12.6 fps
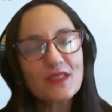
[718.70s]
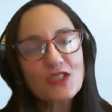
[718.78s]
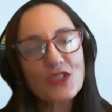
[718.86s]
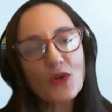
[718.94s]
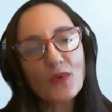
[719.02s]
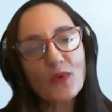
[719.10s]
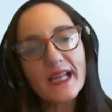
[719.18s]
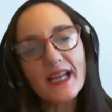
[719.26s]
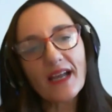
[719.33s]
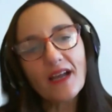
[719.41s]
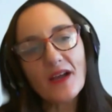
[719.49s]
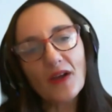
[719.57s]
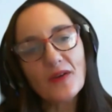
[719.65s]
so
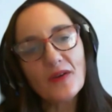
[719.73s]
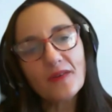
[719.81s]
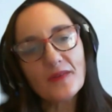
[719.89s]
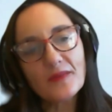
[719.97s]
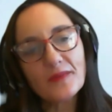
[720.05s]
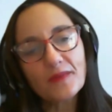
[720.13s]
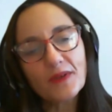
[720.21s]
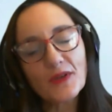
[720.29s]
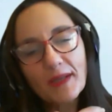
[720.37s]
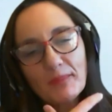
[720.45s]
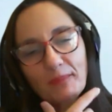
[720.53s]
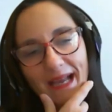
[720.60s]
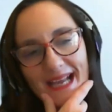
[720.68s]

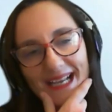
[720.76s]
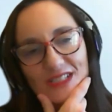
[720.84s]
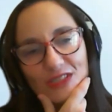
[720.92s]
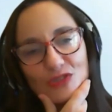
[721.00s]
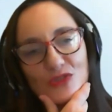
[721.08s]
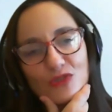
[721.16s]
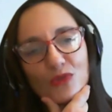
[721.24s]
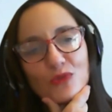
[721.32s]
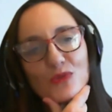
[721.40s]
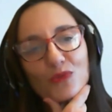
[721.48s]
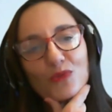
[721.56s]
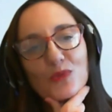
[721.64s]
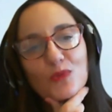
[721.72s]
going back
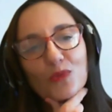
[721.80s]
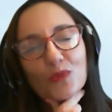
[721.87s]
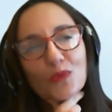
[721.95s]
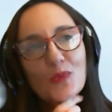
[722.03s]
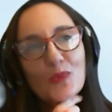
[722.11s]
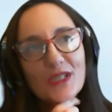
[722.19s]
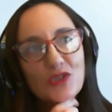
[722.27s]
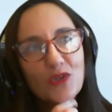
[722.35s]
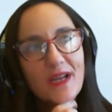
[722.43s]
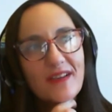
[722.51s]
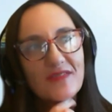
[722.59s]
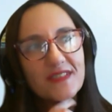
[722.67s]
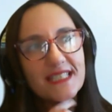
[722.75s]
to what you
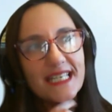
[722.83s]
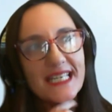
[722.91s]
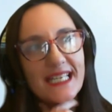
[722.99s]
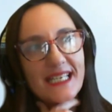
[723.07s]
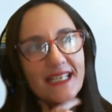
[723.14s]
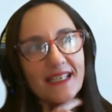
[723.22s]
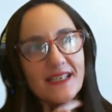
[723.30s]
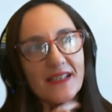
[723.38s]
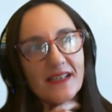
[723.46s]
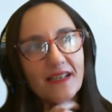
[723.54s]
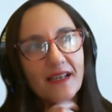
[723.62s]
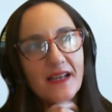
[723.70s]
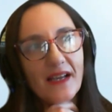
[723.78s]
have seen,
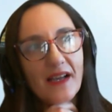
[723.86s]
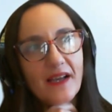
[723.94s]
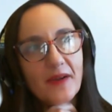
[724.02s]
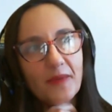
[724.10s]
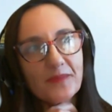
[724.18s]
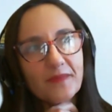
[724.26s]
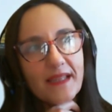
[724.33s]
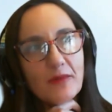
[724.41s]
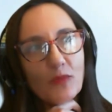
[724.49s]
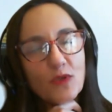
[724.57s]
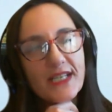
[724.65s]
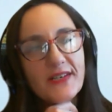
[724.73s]
was